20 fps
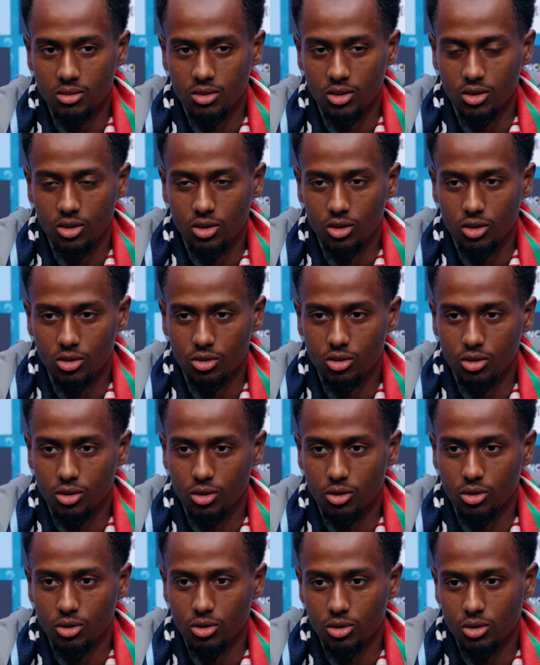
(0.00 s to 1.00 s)
You know,
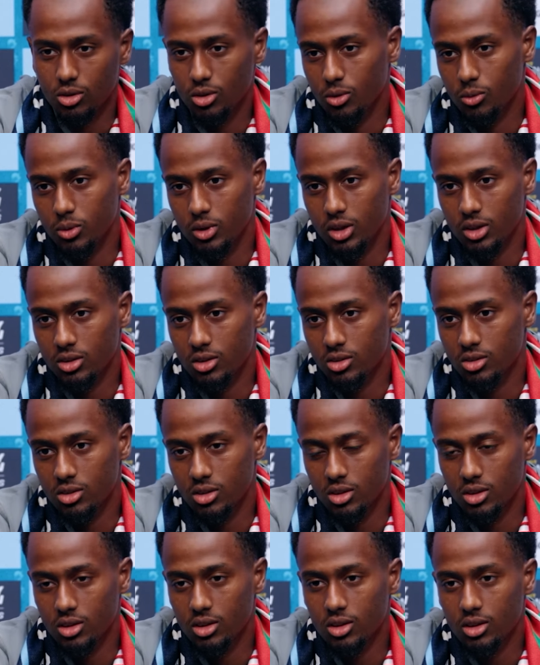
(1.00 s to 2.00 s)
so, you know, we get to
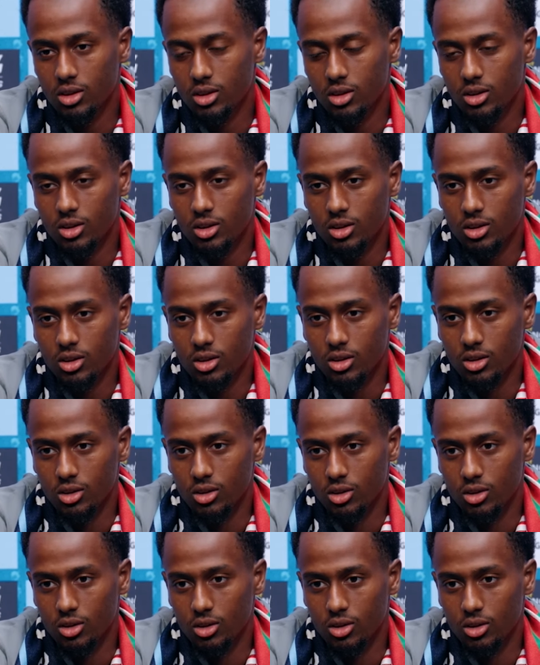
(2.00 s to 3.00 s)
see
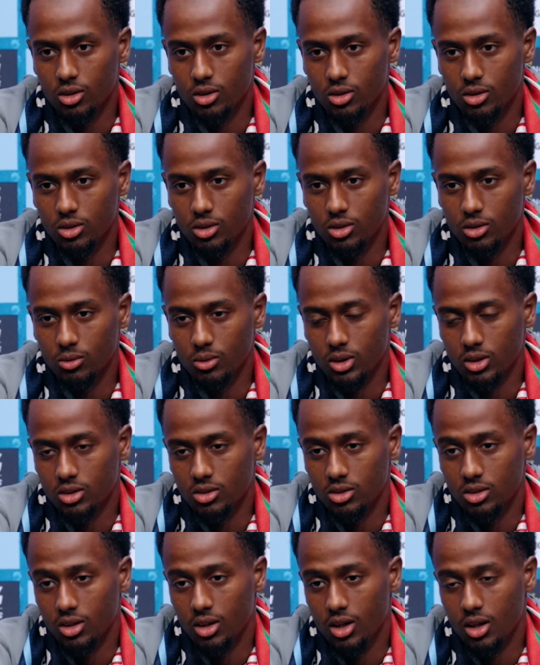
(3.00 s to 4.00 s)

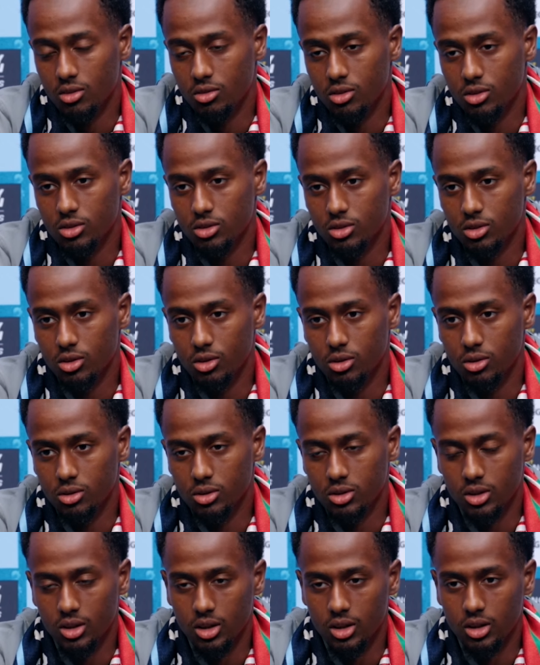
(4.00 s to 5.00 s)
the levels. So
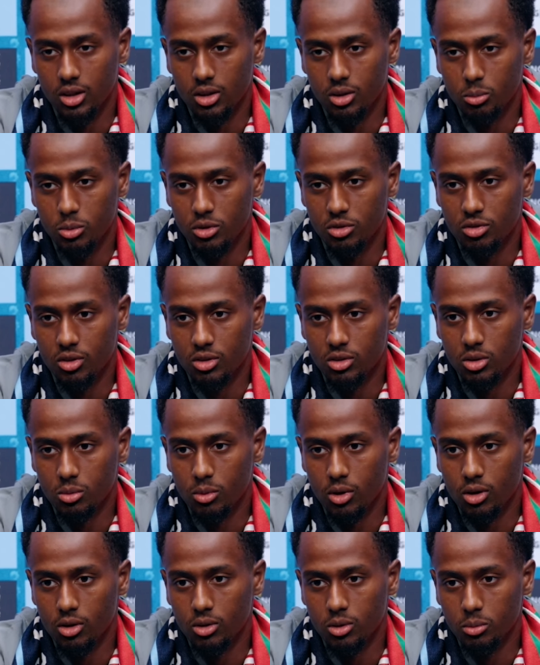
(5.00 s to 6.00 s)
it'll be fun
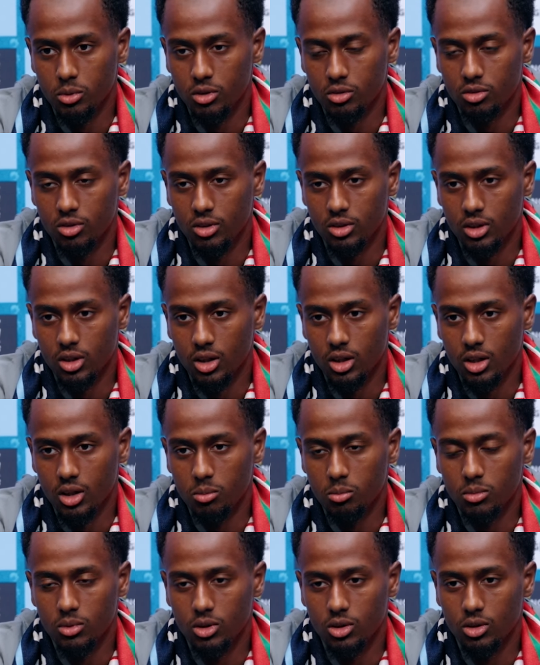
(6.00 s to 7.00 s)
tomorrow. It'll be a fun
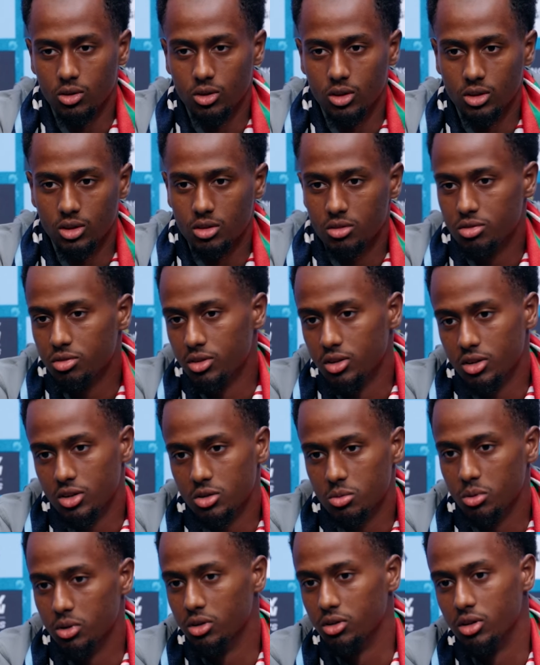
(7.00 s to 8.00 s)
game, you know, a different
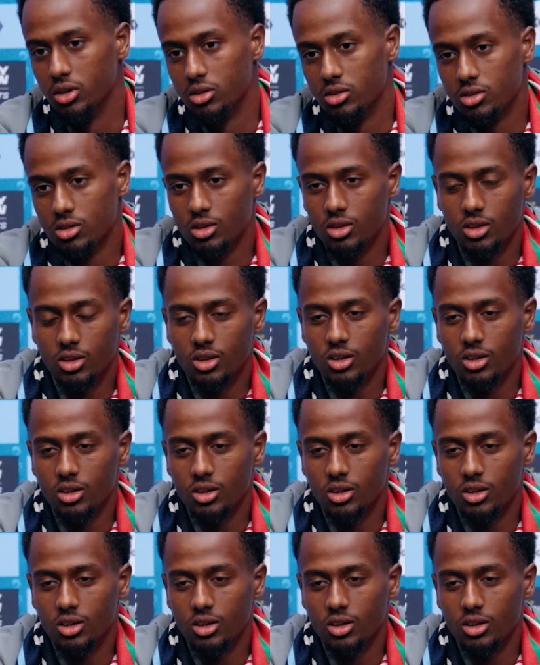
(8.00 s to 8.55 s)
experience.